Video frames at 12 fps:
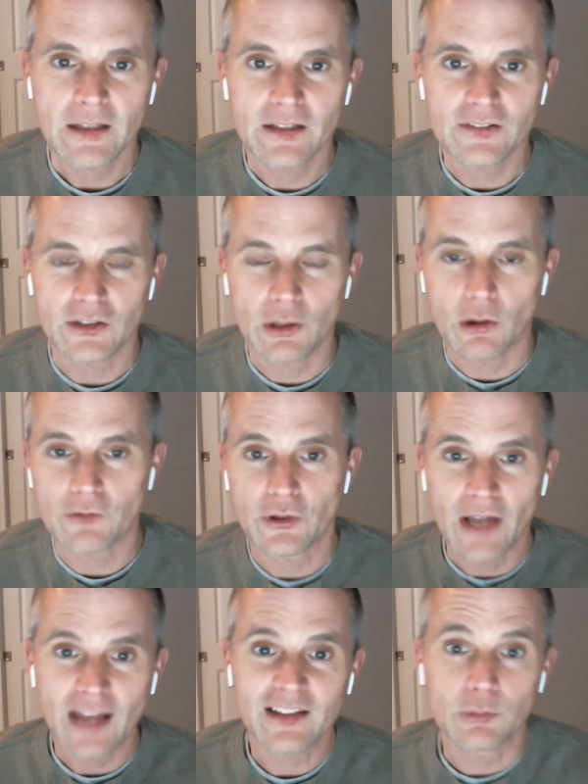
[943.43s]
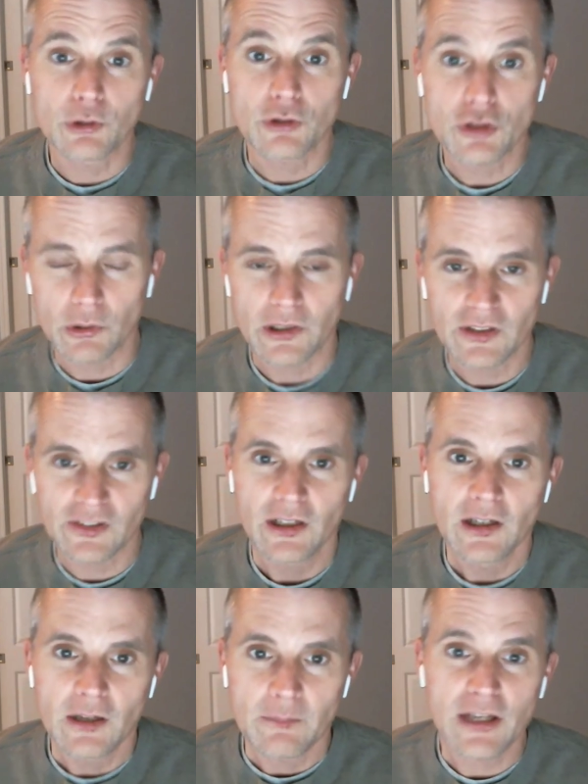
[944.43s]
Is, you know, if you're not someone who
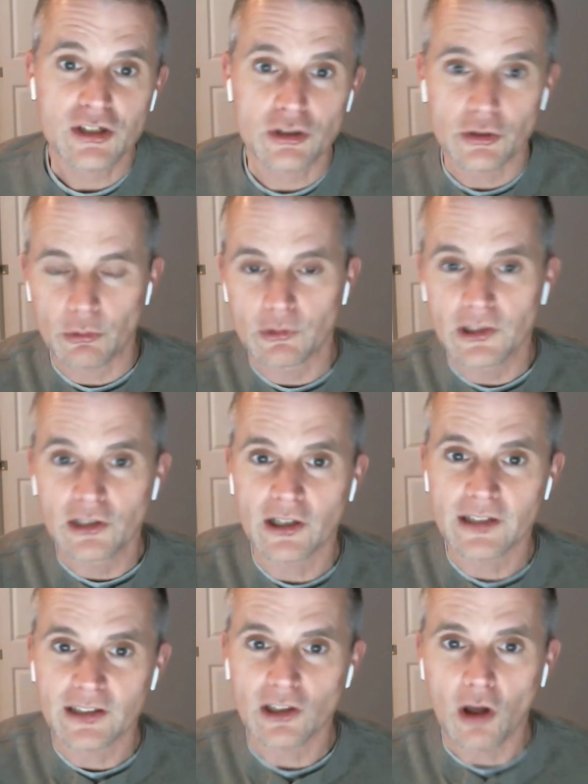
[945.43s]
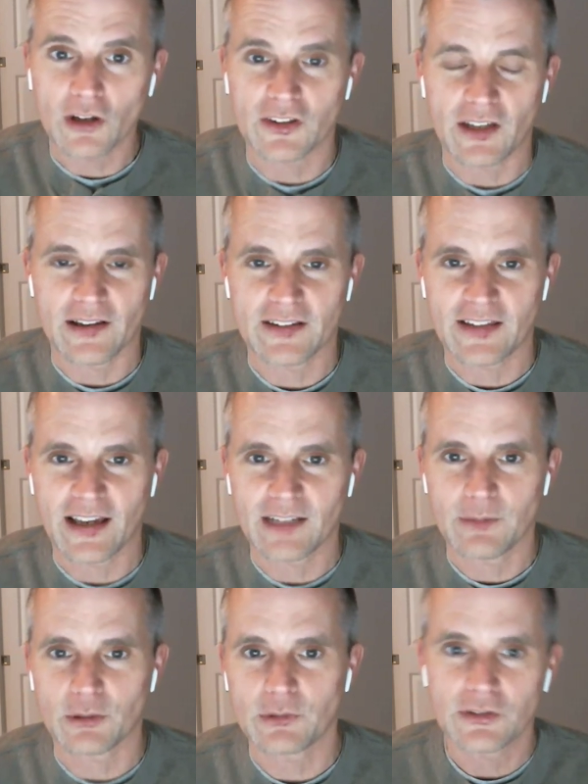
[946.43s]
shorts, make sure you're only looking at the long side of this
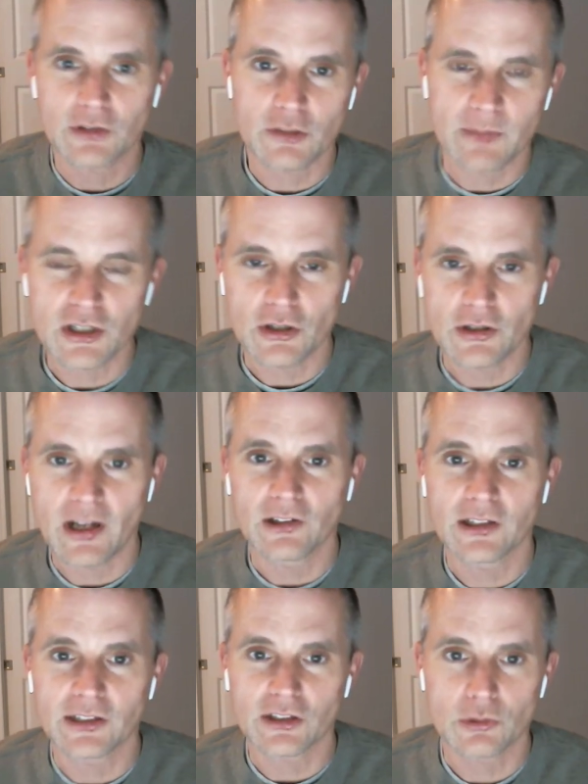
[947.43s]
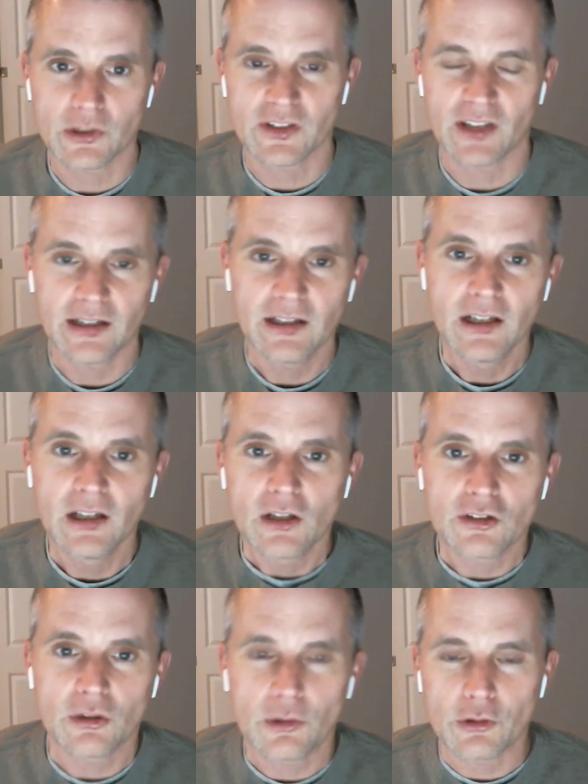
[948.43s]
academic research. Make sure you're not looking at the short side.
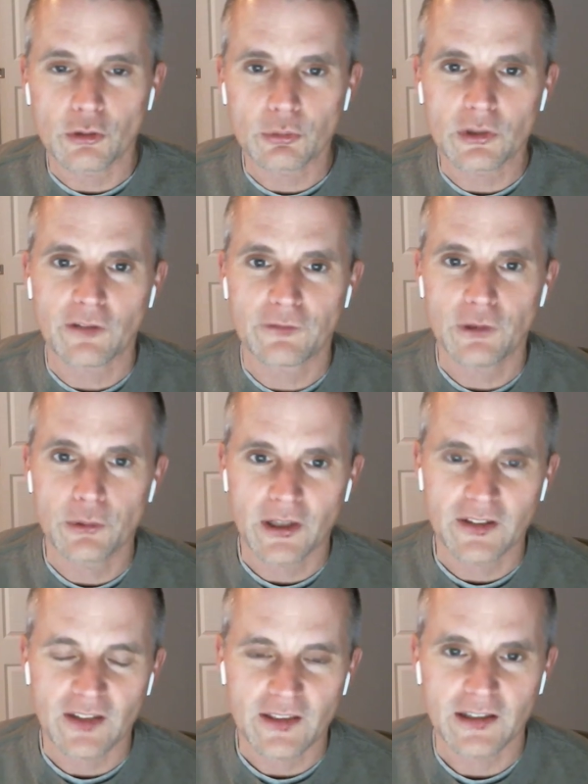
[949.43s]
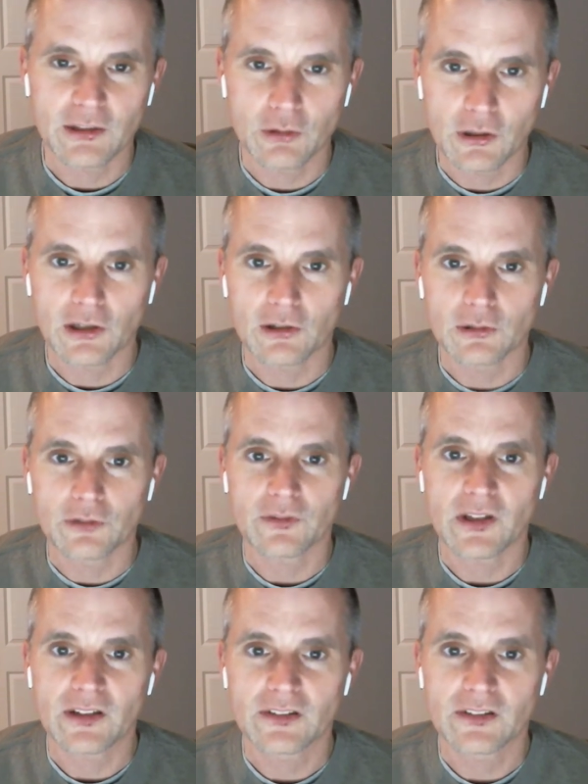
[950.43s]
So th those were just a few things I think you can conclude from